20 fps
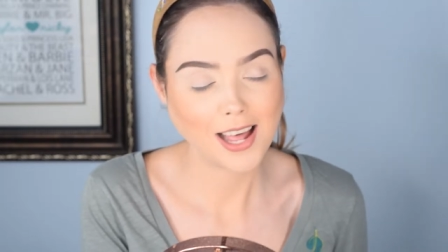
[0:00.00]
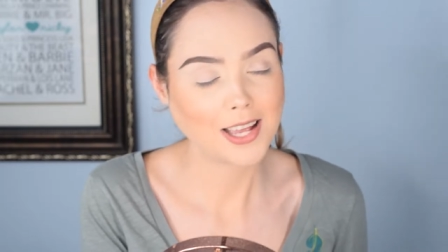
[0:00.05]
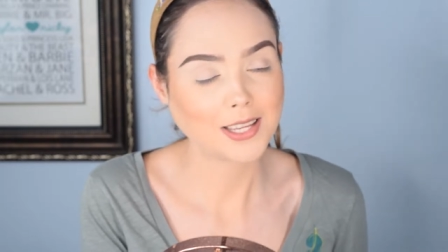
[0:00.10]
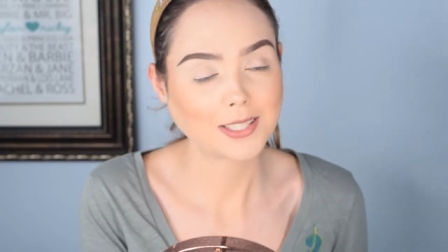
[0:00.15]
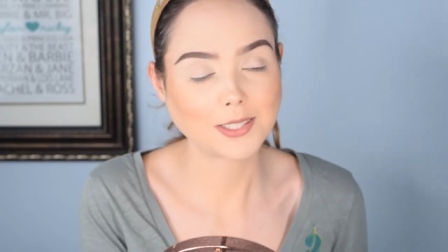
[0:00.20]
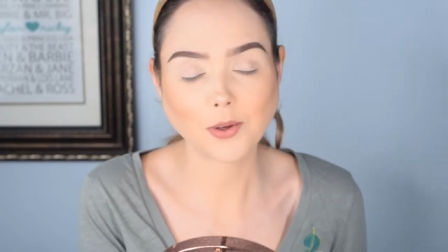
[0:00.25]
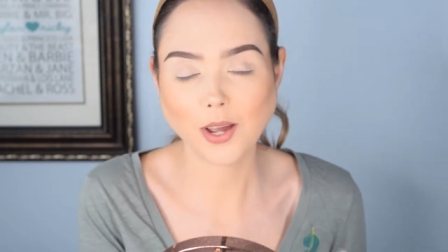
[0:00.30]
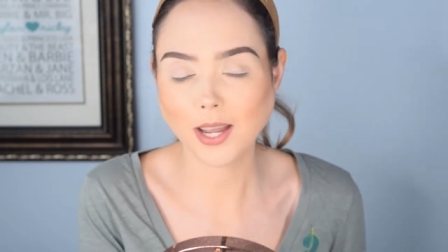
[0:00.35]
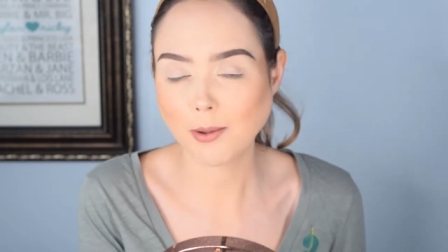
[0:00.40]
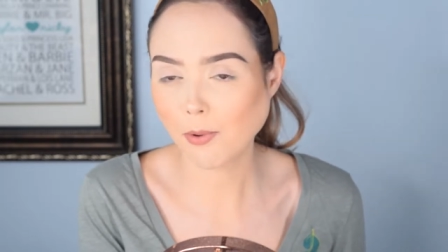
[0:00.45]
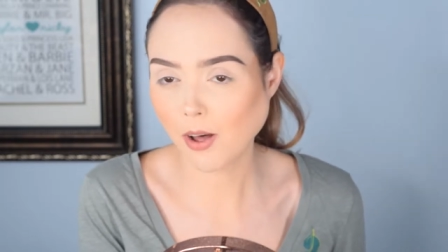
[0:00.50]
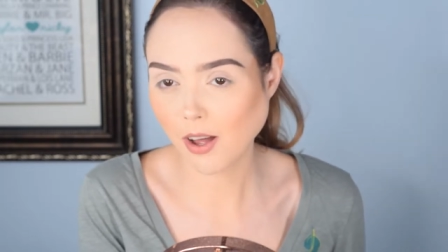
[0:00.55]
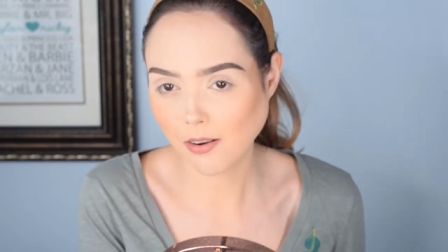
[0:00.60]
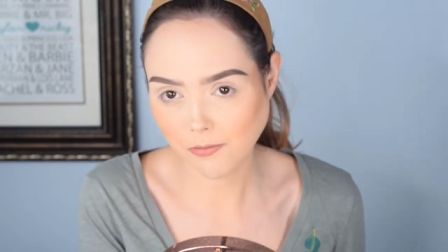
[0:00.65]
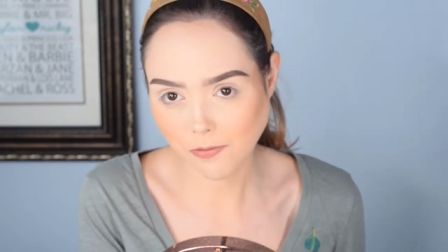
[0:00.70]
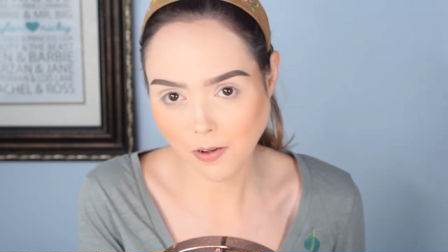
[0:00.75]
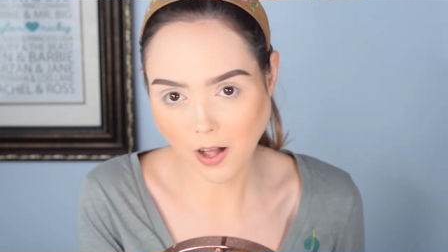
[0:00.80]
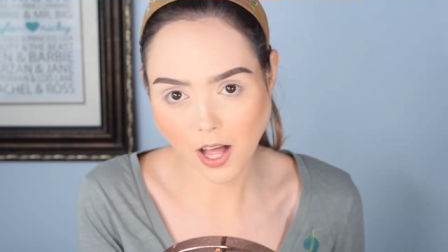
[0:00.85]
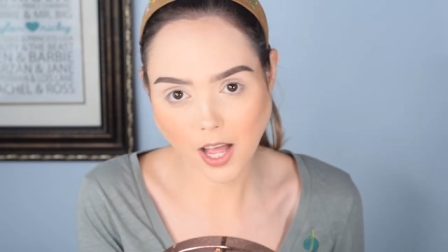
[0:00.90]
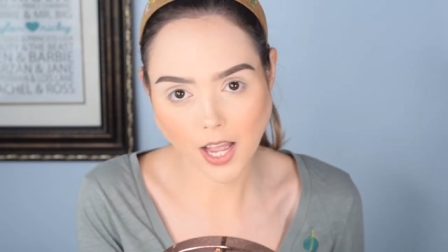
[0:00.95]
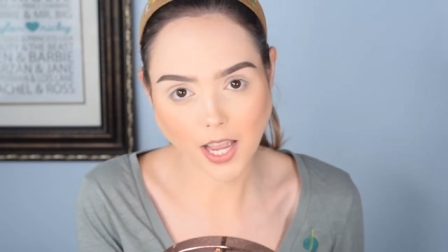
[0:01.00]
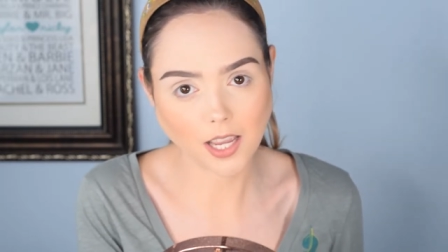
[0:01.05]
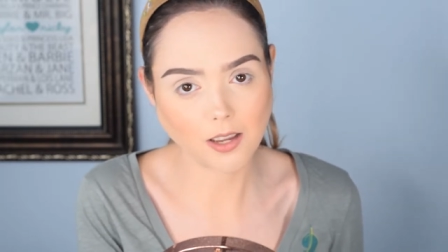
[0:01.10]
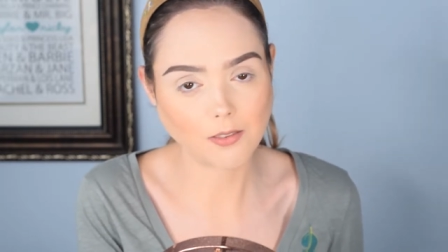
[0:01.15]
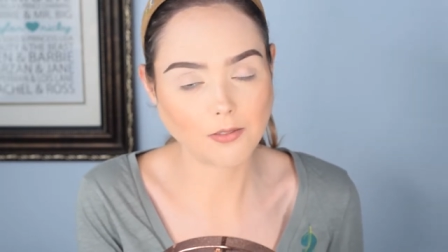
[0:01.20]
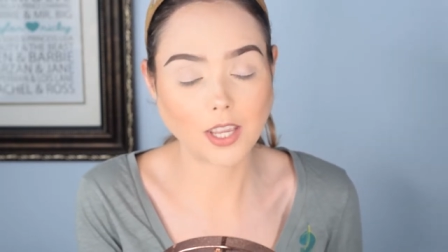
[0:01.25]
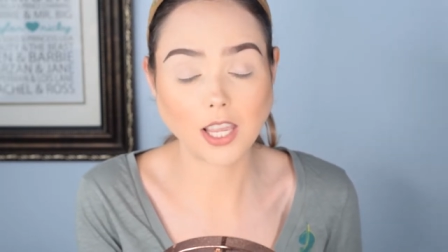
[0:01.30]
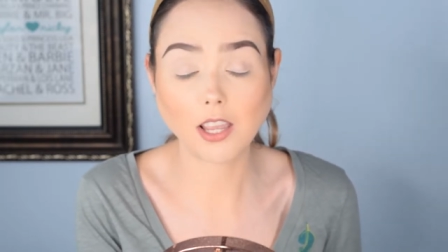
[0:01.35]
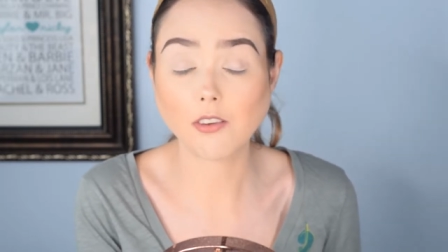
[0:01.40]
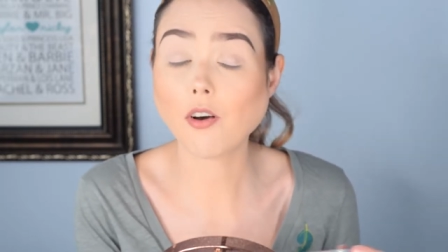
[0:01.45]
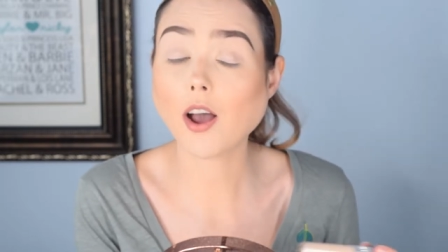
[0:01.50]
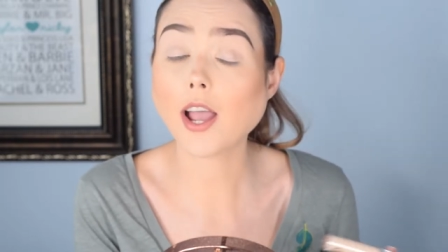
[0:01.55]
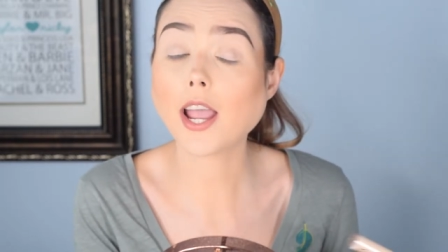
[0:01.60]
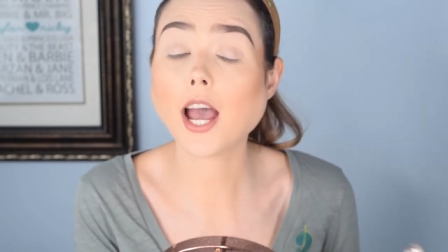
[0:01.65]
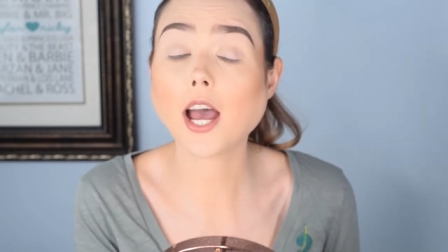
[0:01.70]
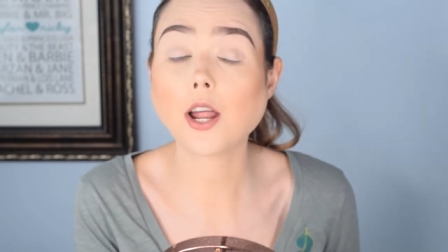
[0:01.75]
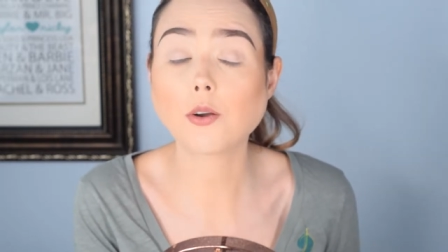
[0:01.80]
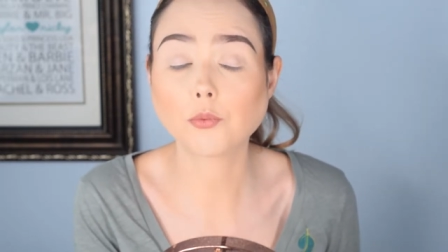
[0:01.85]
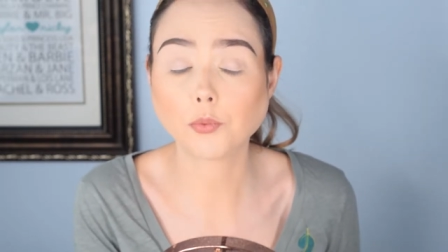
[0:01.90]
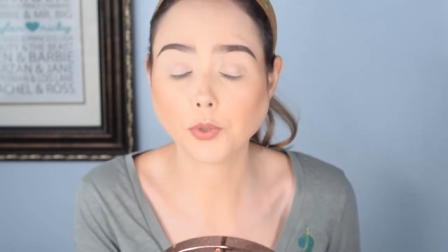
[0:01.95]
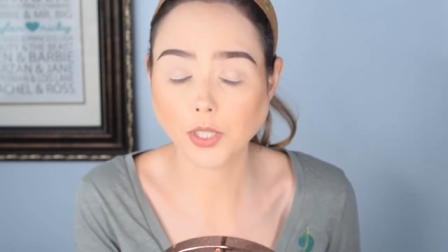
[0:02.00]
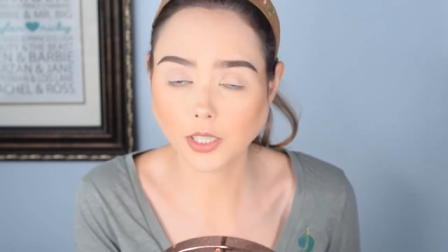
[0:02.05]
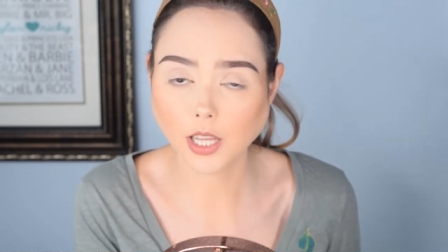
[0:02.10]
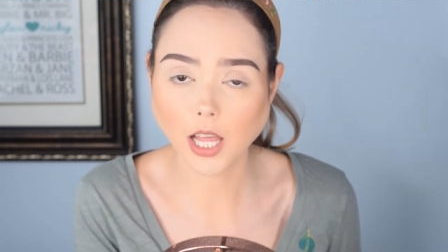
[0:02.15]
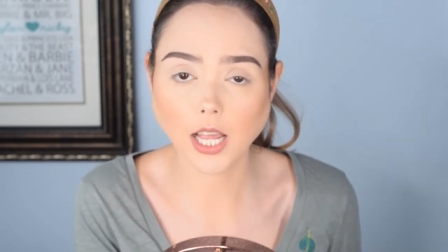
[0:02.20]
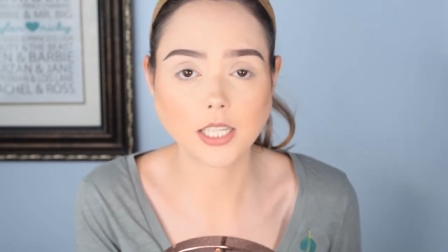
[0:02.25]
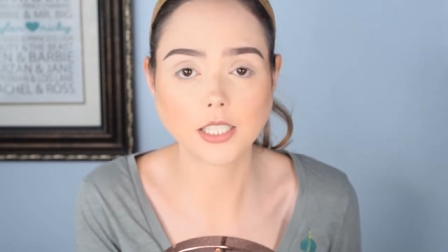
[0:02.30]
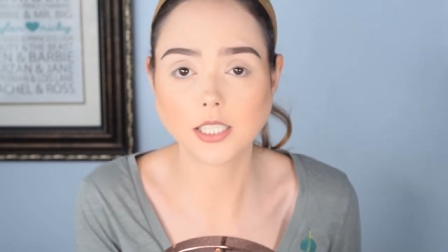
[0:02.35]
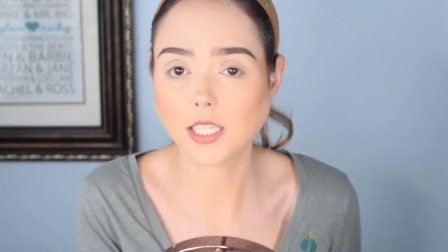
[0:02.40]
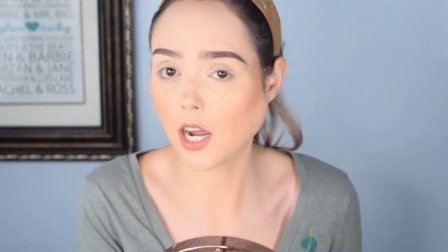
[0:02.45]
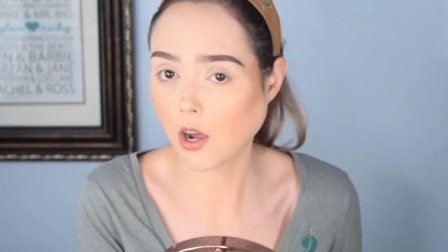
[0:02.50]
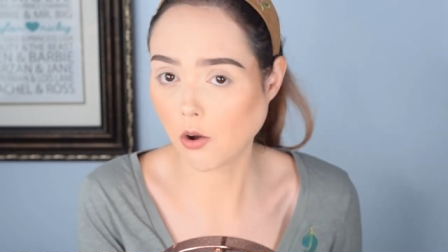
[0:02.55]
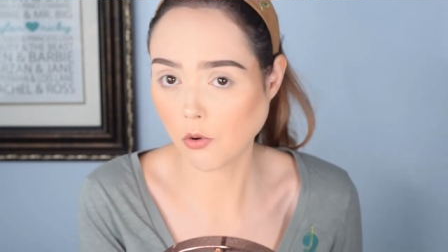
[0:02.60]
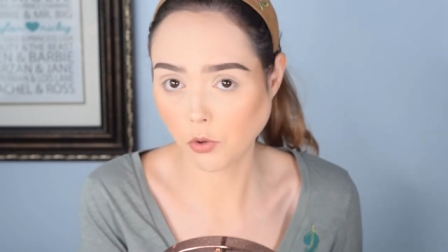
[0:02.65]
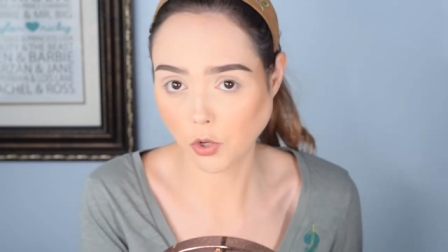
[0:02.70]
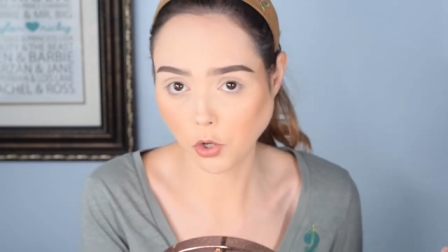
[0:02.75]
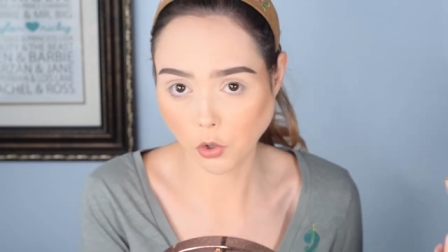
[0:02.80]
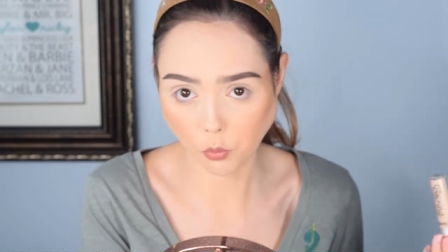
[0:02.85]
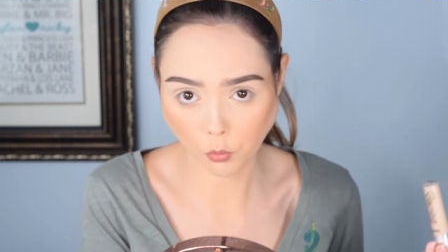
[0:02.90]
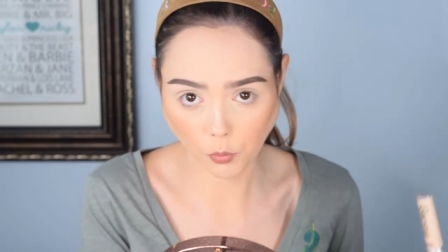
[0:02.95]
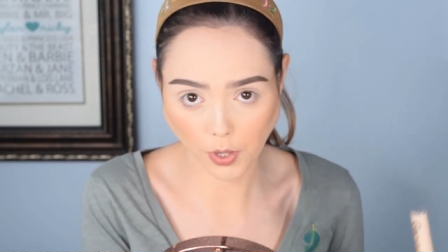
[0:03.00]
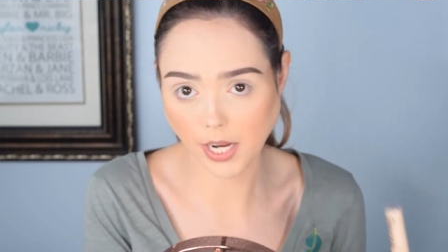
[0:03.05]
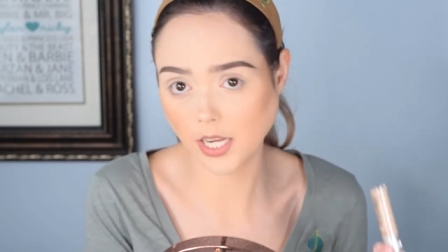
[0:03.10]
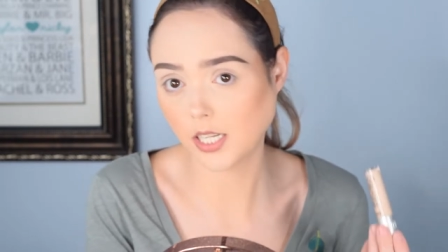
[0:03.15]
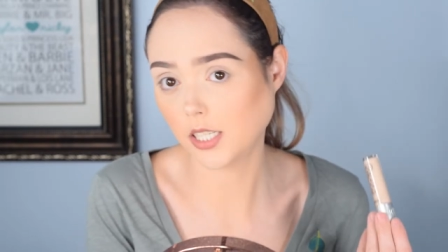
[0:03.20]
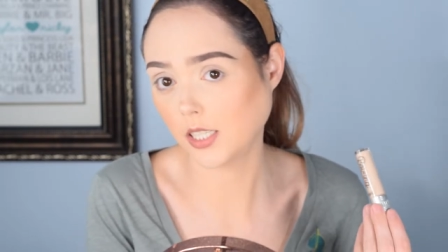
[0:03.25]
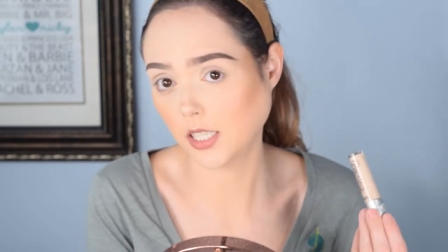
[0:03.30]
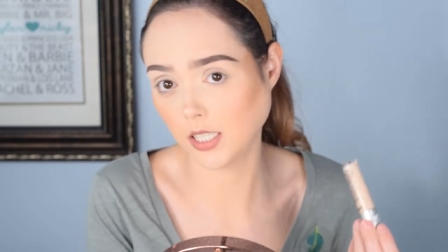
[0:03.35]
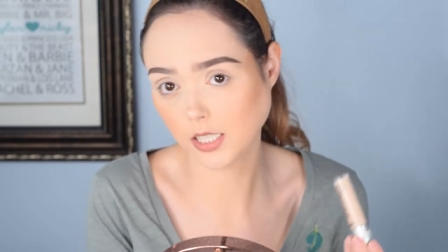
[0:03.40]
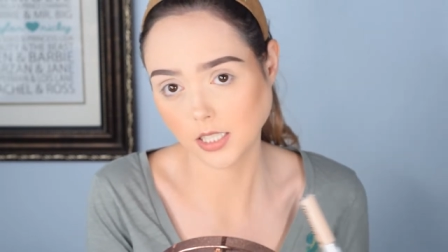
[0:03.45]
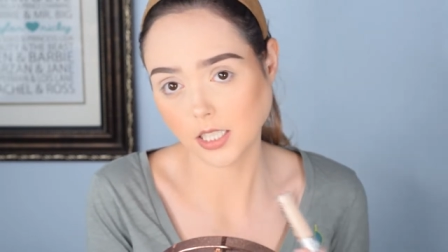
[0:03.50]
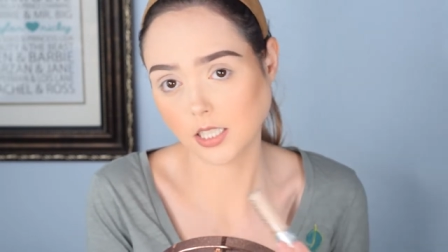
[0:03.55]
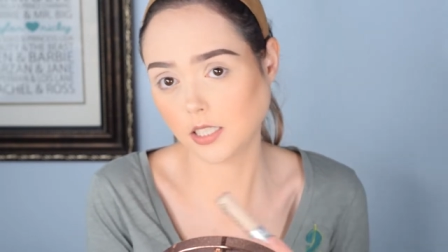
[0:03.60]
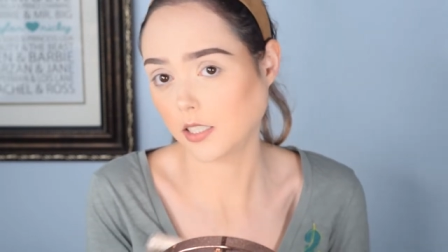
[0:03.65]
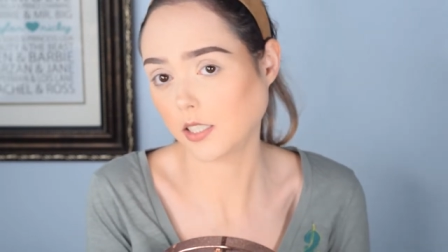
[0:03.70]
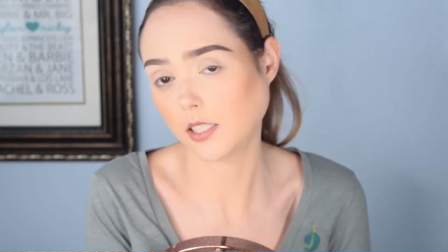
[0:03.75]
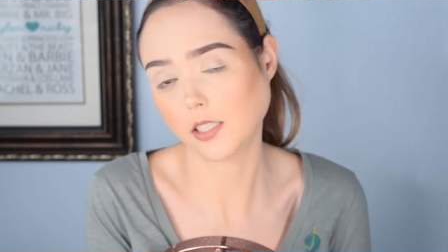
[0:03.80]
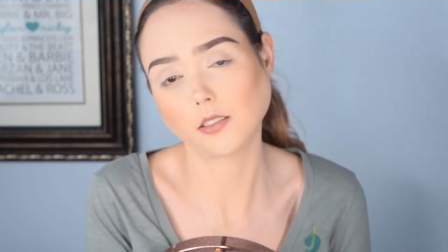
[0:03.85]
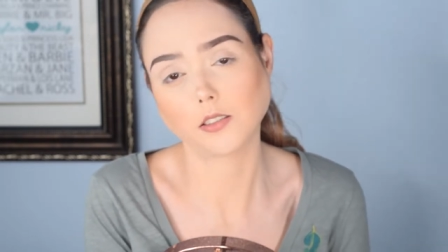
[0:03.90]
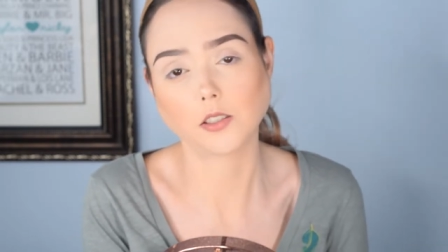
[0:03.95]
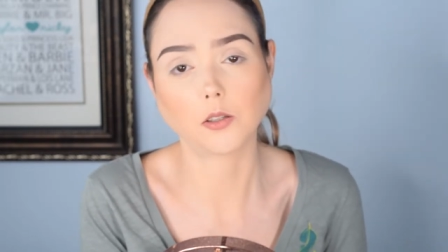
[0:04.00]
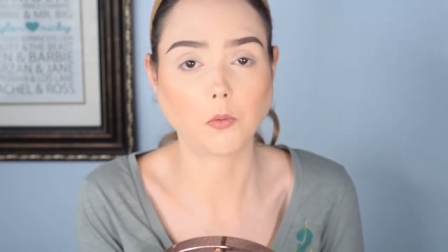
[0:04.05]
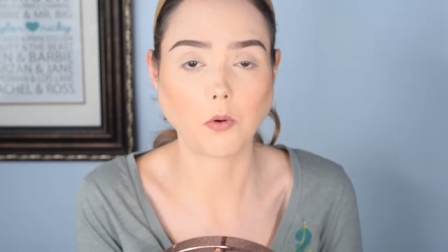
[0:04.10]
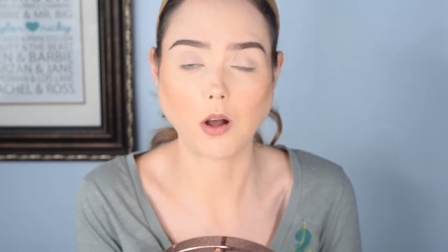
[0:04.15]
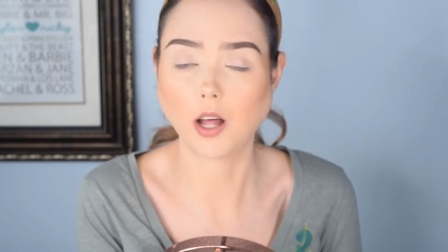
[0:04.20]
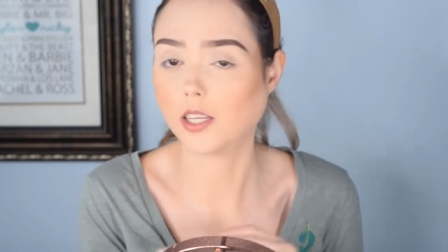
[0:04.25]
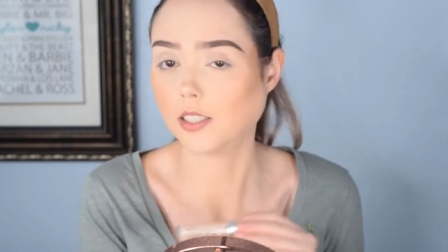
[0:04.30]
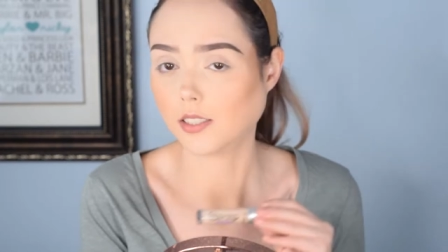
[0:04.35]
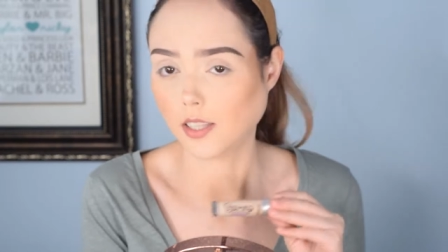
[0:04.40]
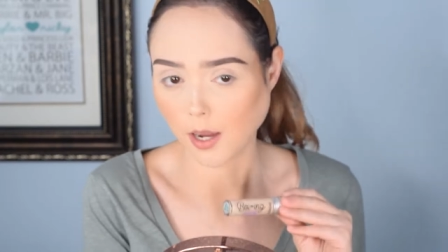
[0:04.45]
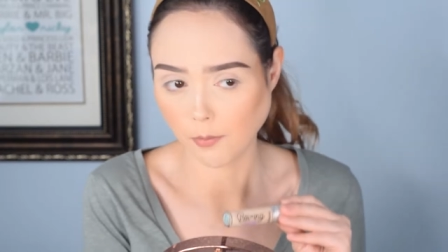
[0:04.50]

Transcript: So I bought five. If I had realized how great this concealer was,